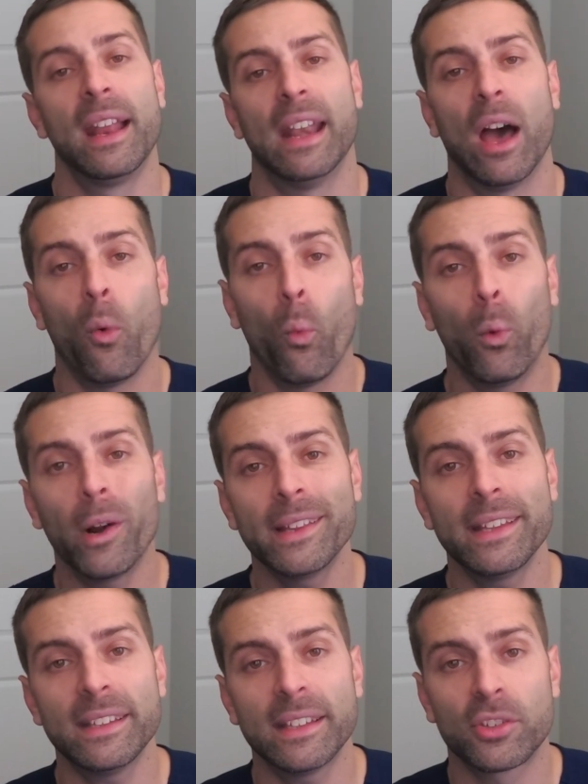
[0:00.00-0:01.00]
Now, what did
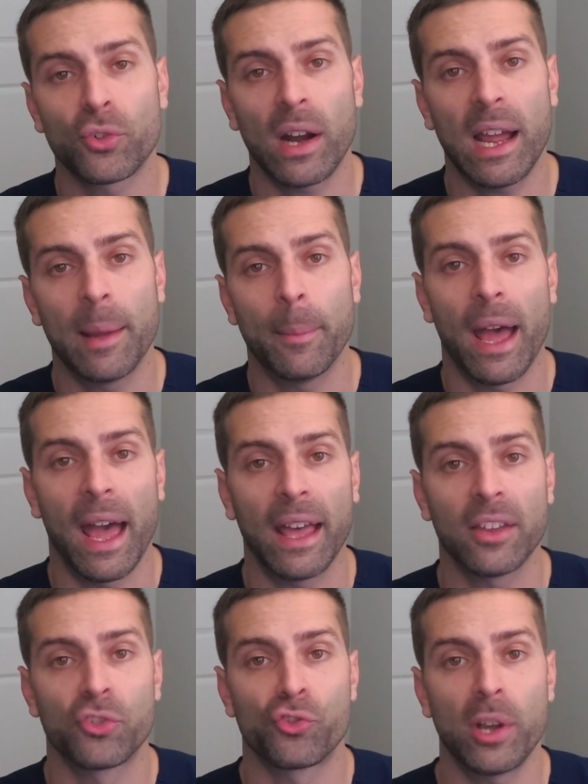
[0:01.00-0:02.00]
they describe
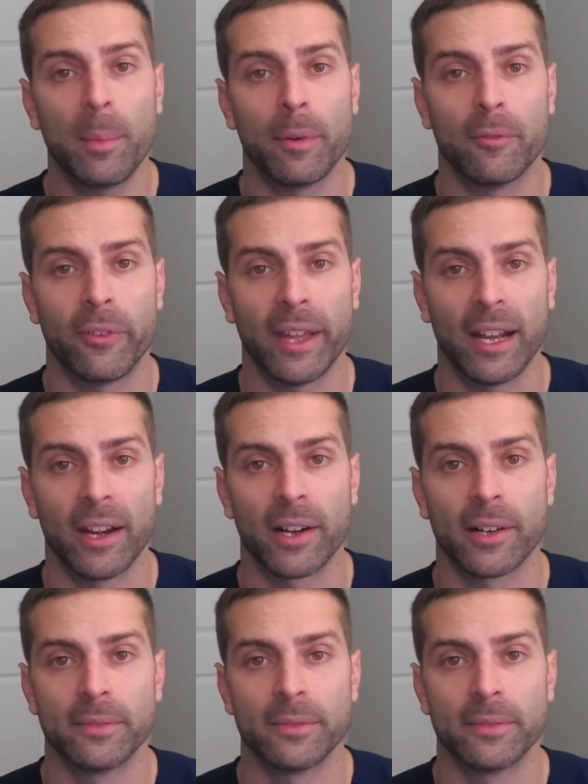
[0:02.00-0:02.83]
as treatment failure?